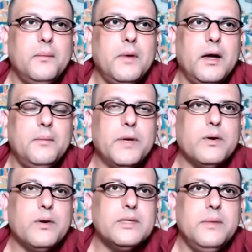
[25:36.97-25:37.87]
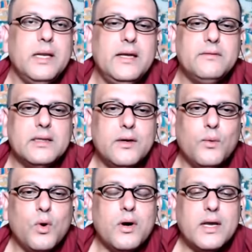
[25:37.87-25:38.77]
because they believe that their
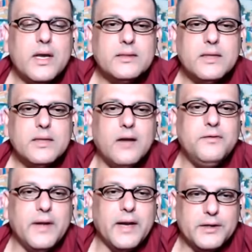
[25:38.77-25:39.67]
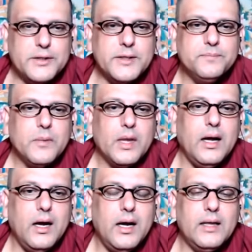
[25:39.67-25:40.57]
work is unfinished,
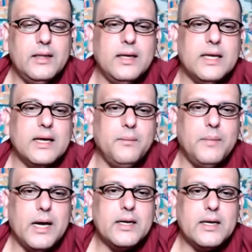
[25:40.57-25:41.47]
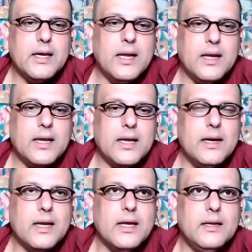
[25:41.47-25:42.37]
and they come back and
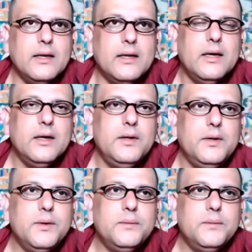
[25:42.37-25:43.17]
again to